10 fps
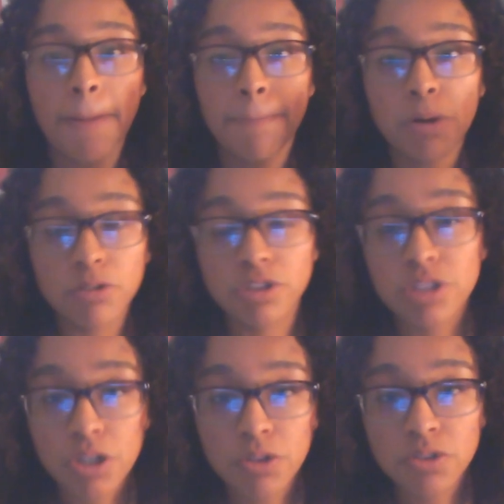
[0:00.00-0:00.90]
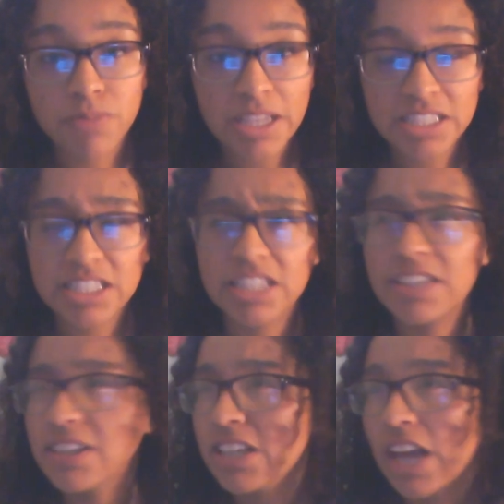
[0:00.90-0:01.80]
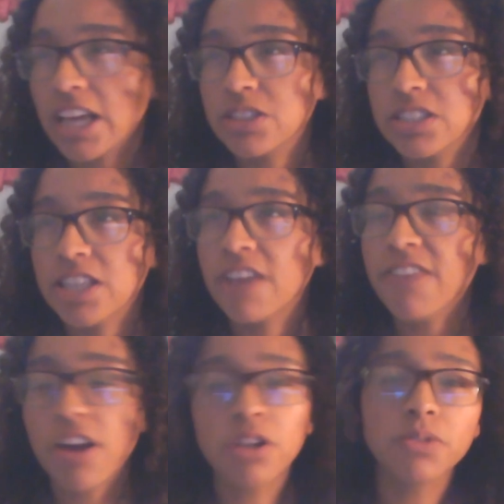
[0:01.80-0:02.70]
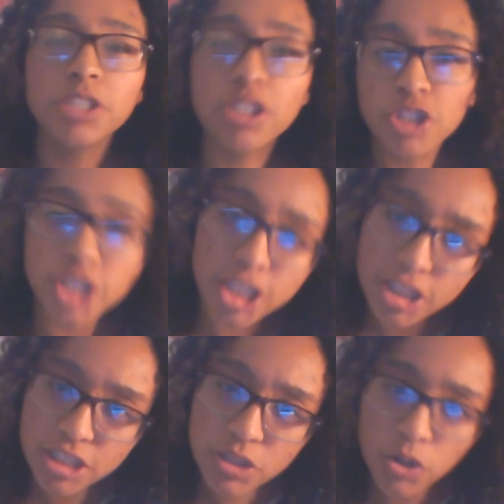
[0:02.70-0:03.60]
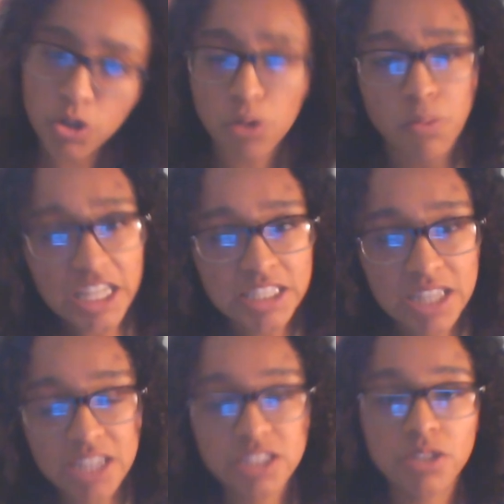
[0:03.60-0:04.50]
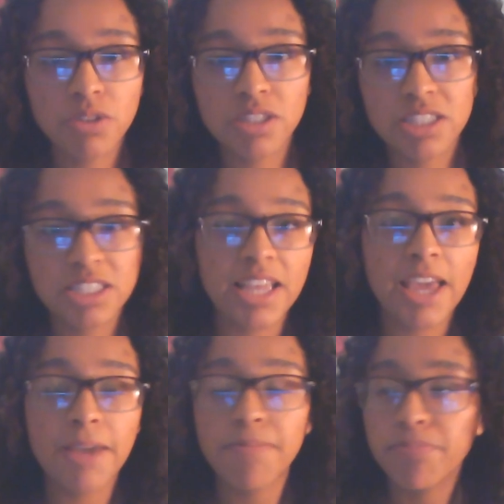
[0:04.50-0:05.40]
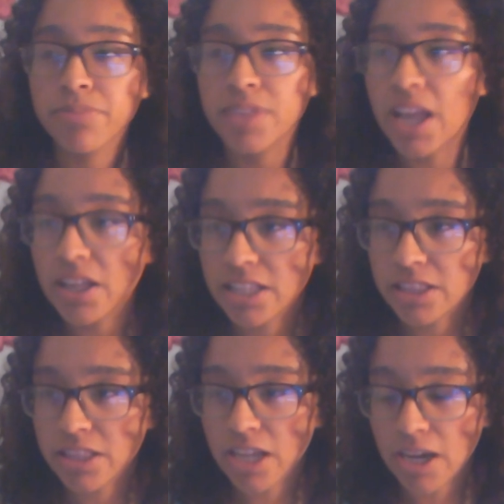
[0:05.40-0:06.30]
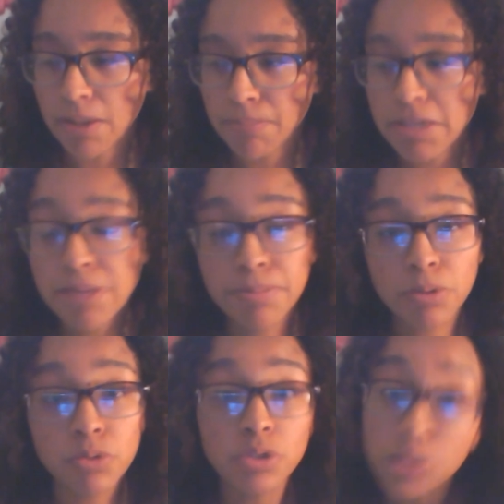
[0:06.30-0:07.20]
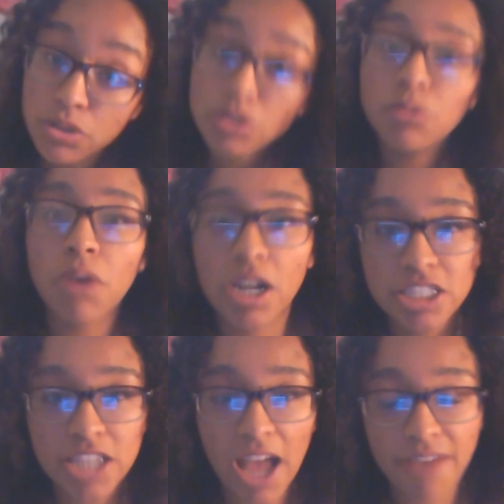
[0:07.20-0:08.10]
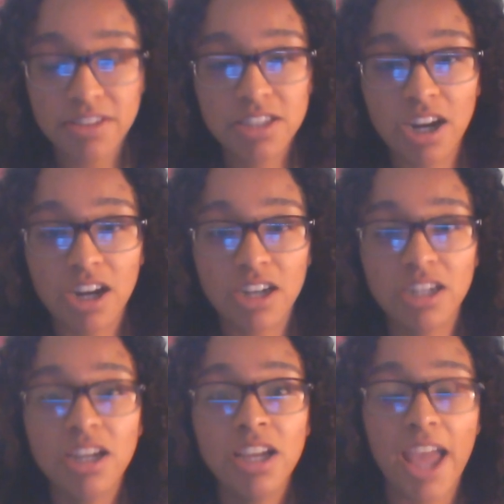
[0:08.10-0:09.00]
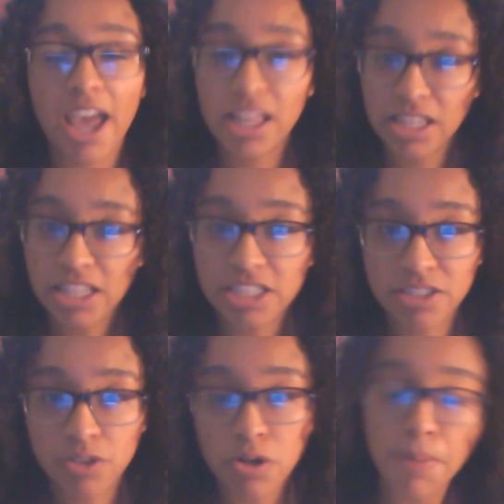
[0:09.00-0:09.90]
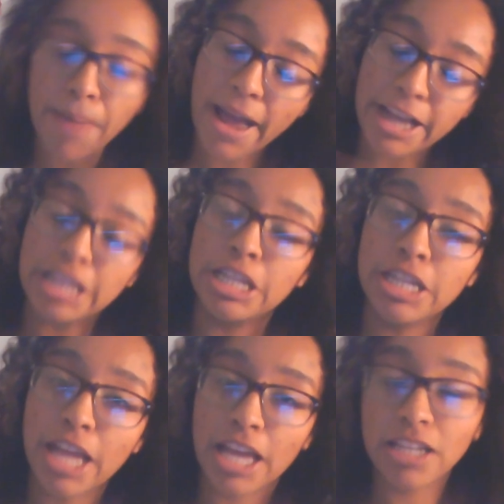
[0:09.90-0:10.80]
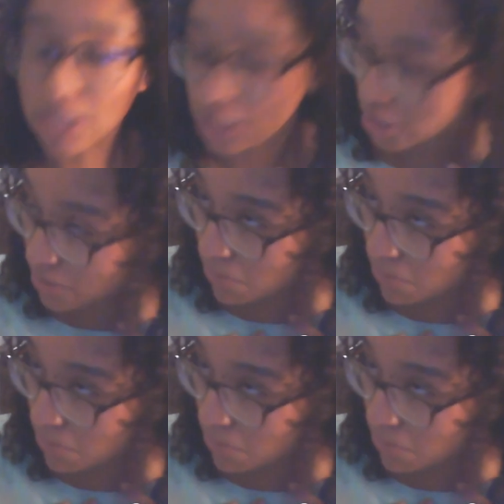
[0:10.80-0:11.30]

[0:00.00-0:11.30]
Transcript: Both shows basically, I guess you could say, found a resurgence or a renaissance, so to say, now that people who used to watch Avatar and The Legend of Korra back in the day, such as